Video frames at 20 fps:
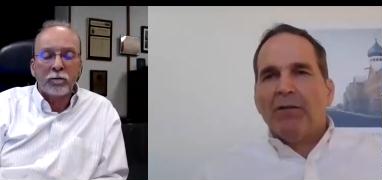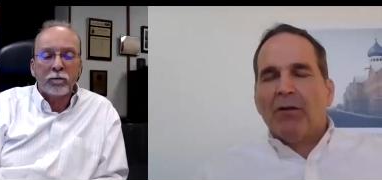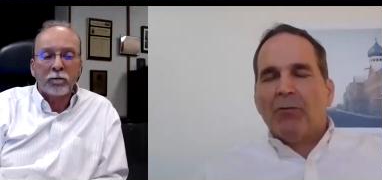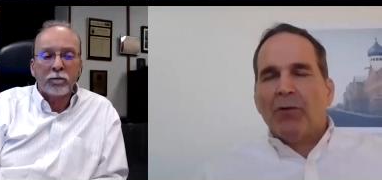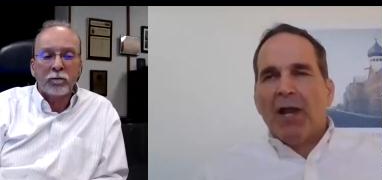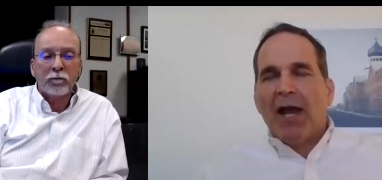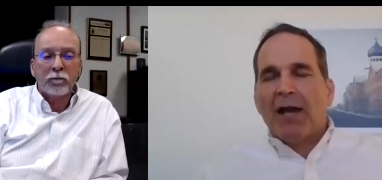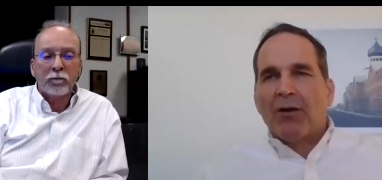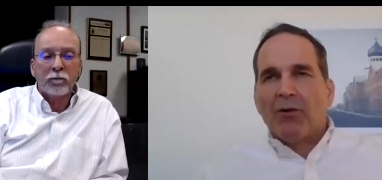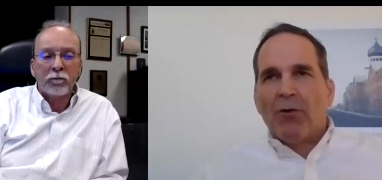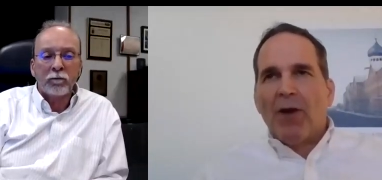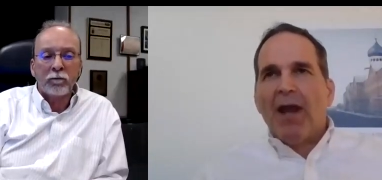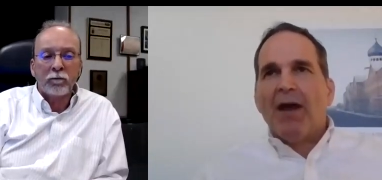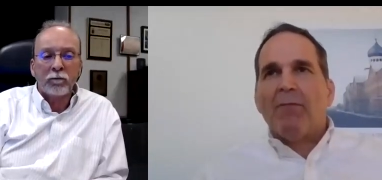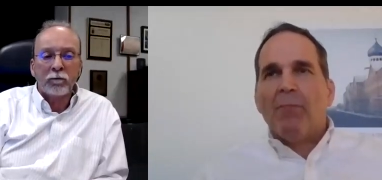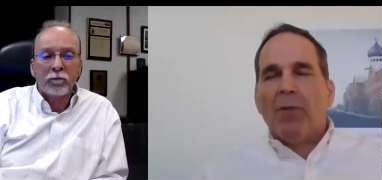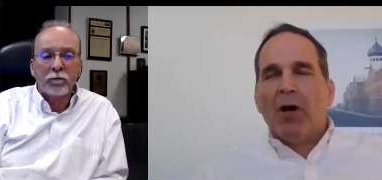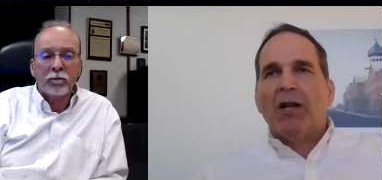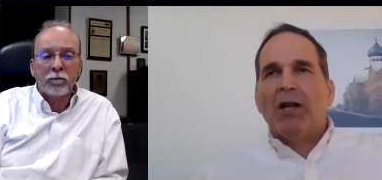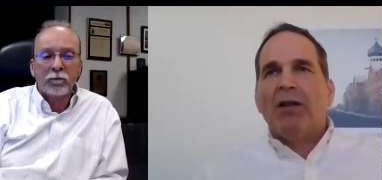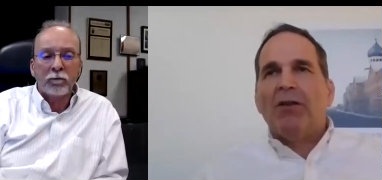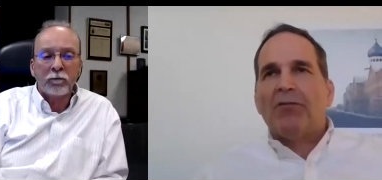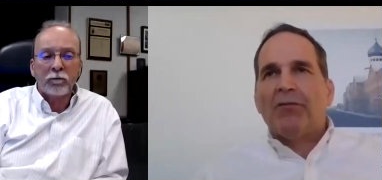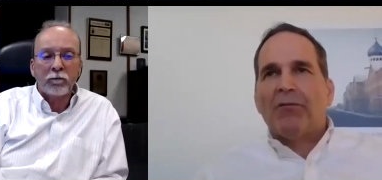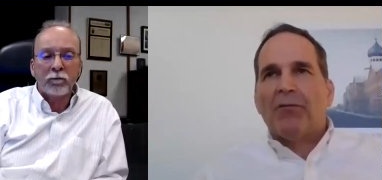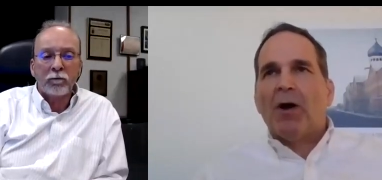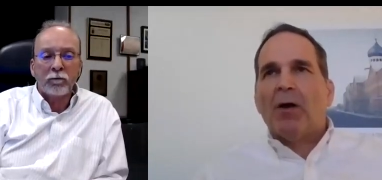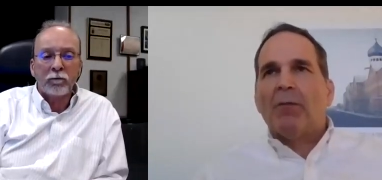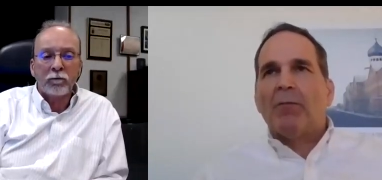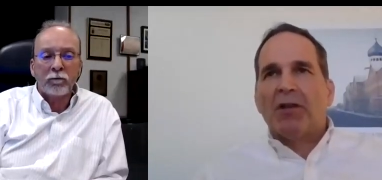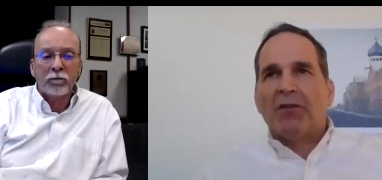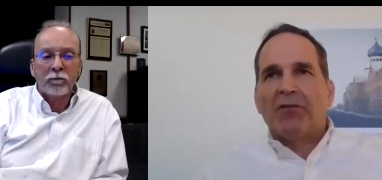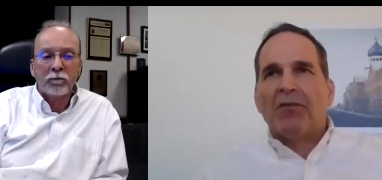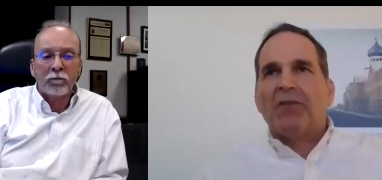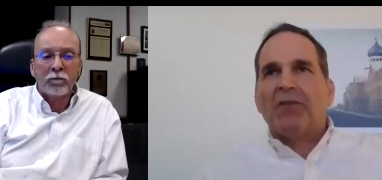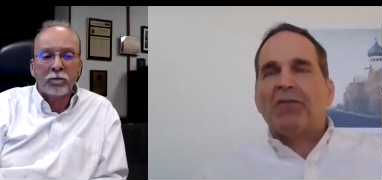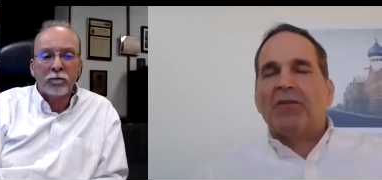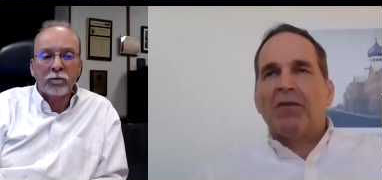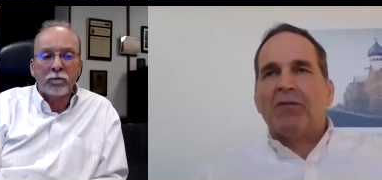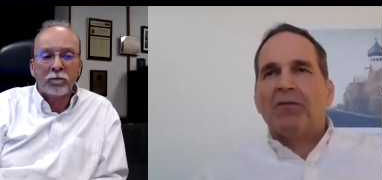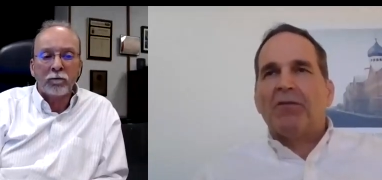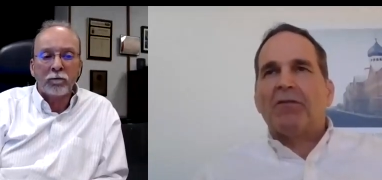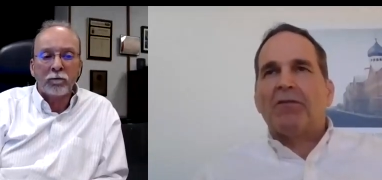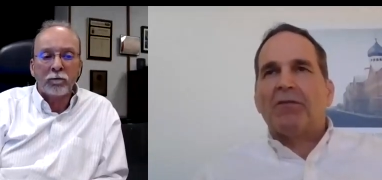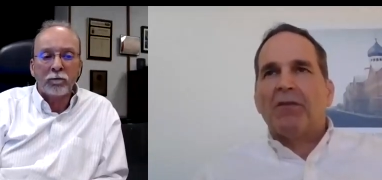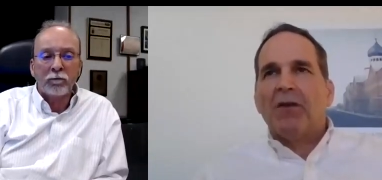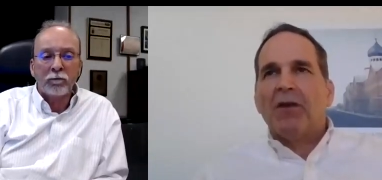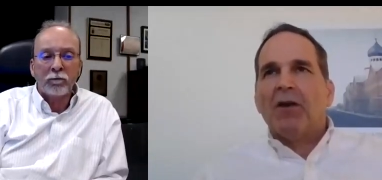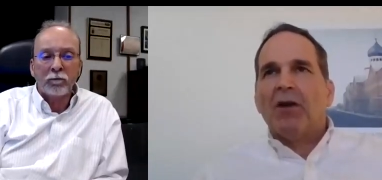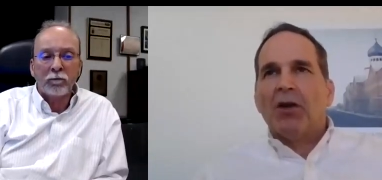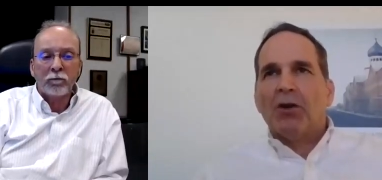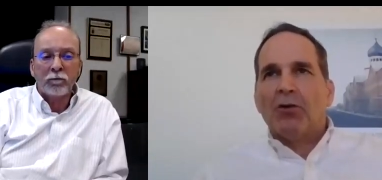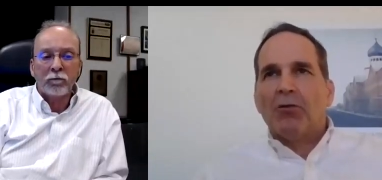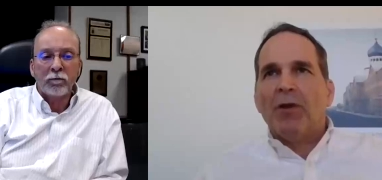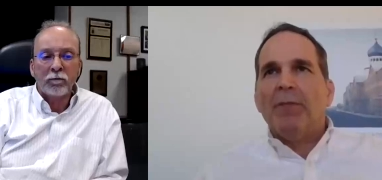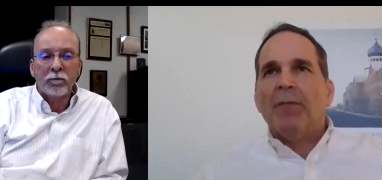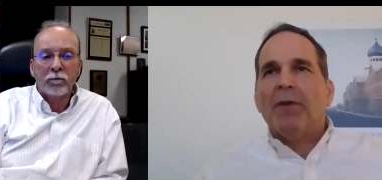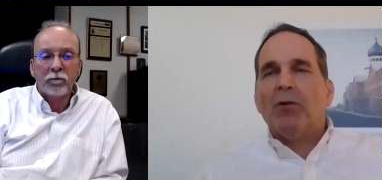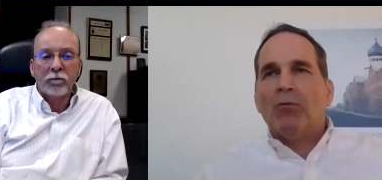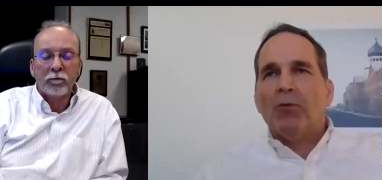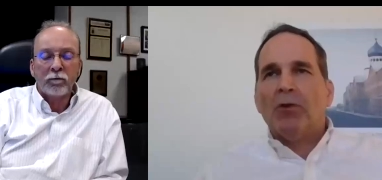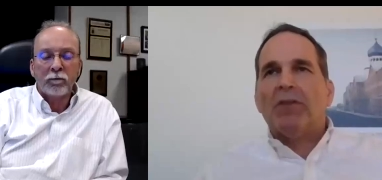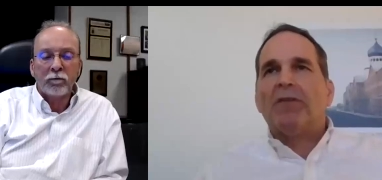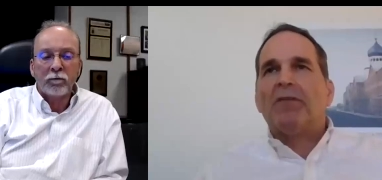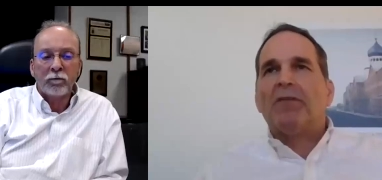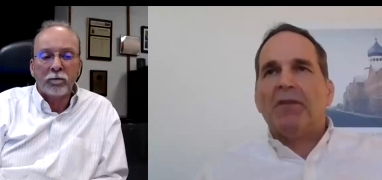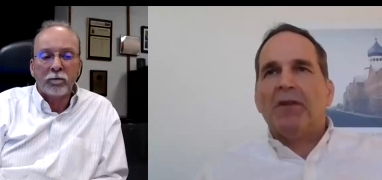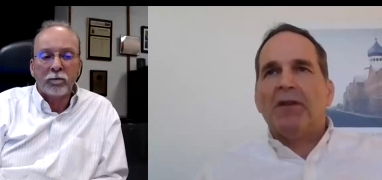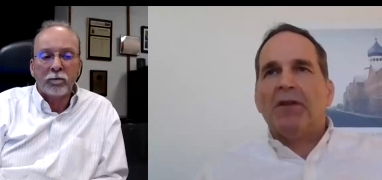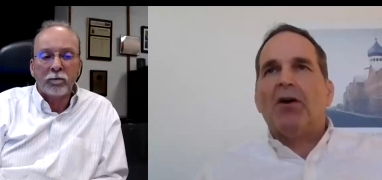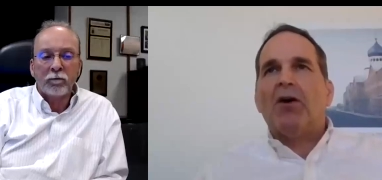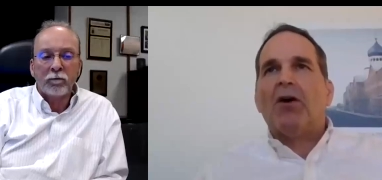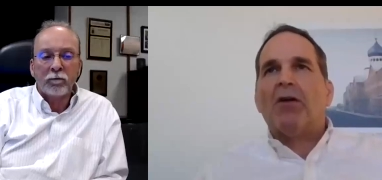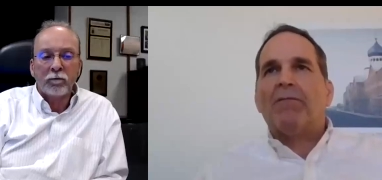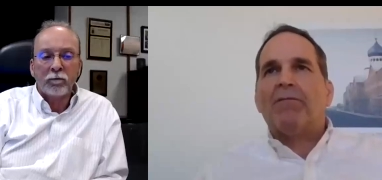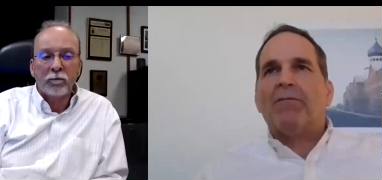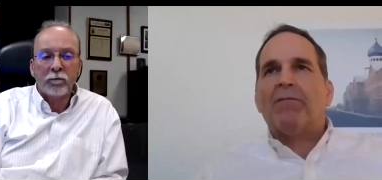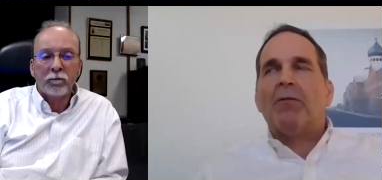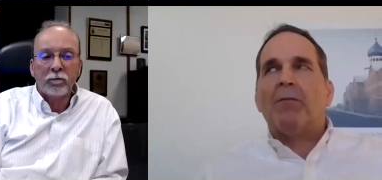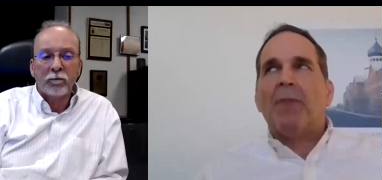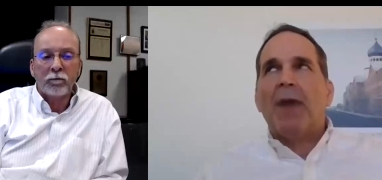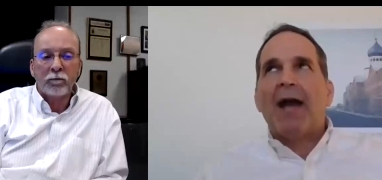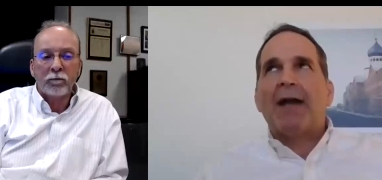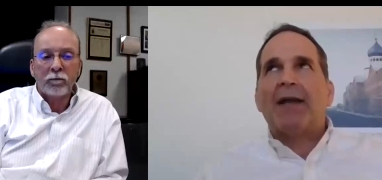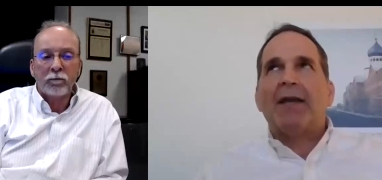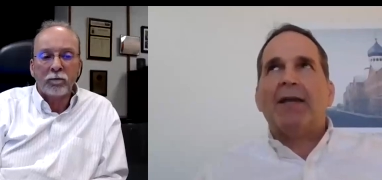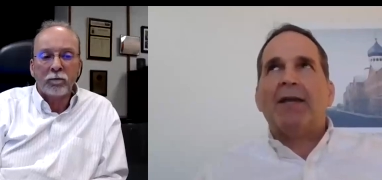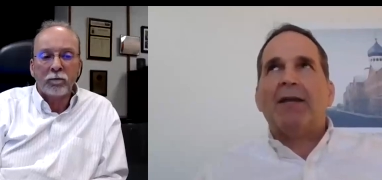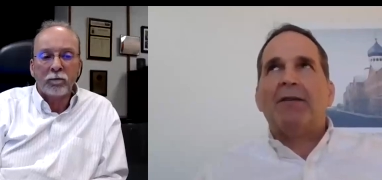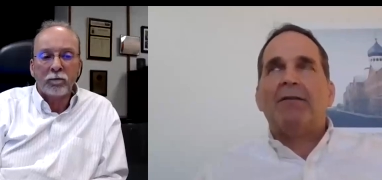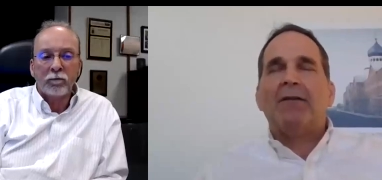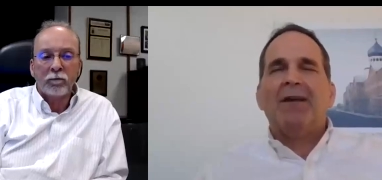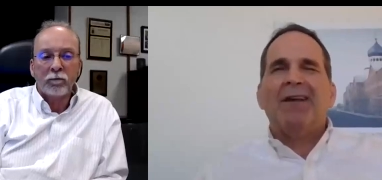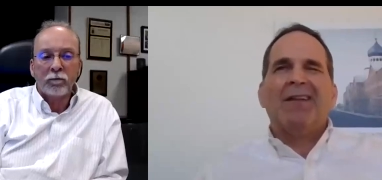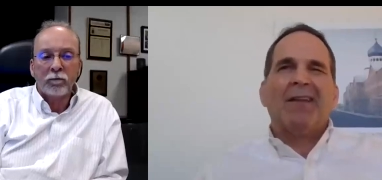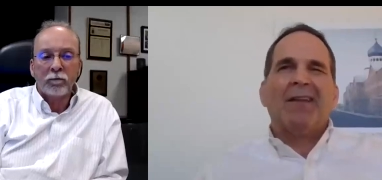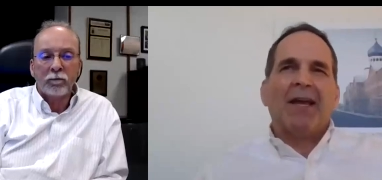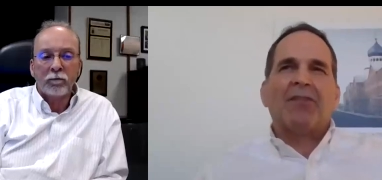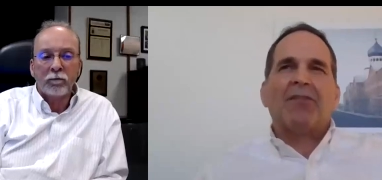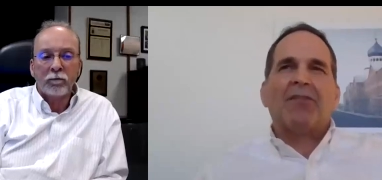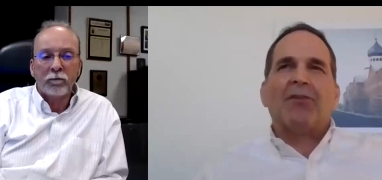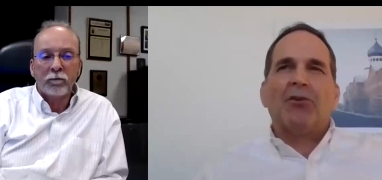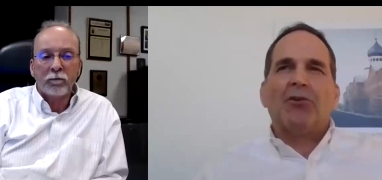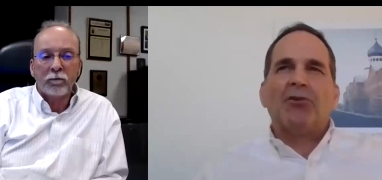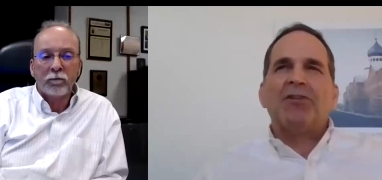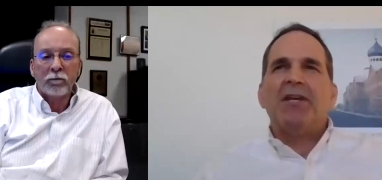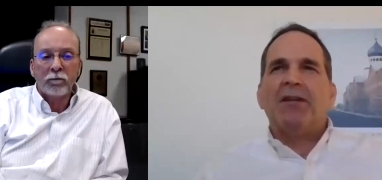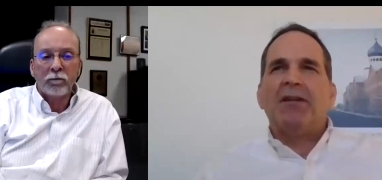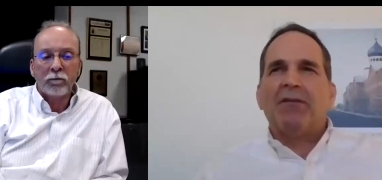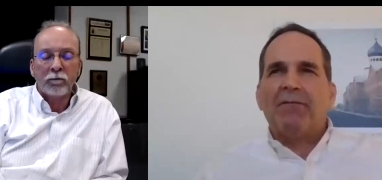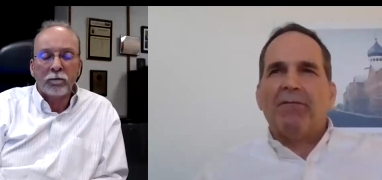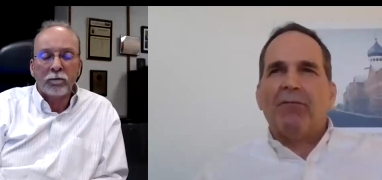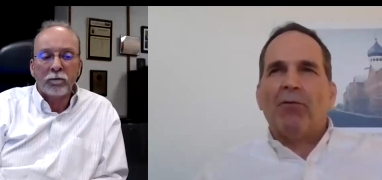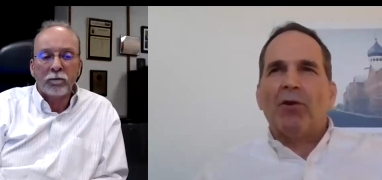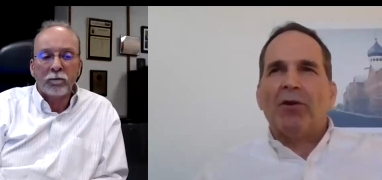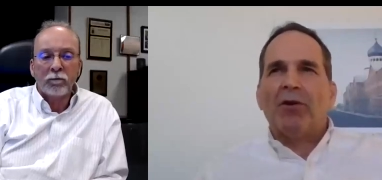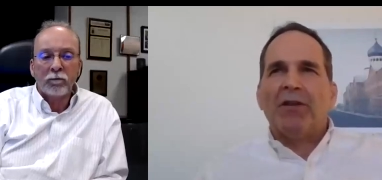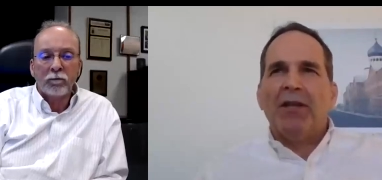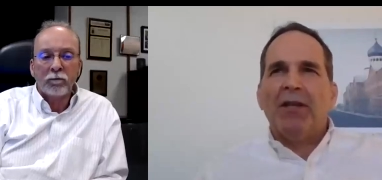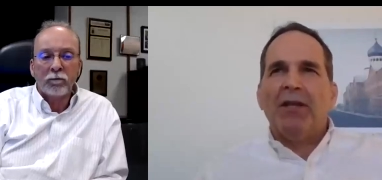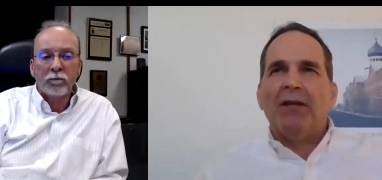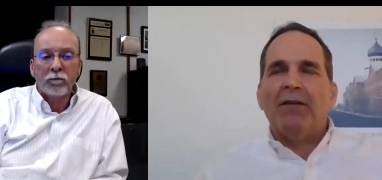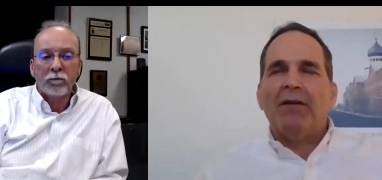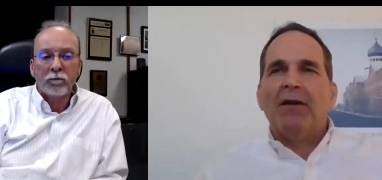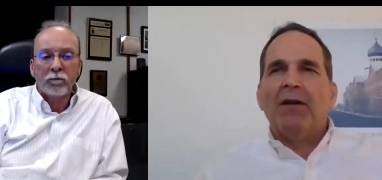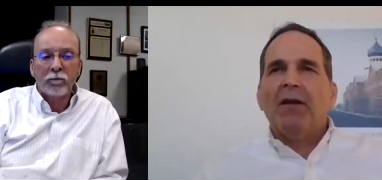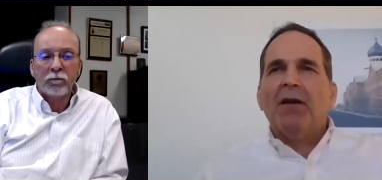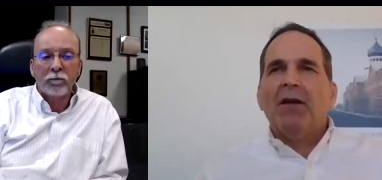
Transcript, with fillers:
Speaker 1: We got grant monies from an assistance agreement with the city of Hartford back in like 13 and 14.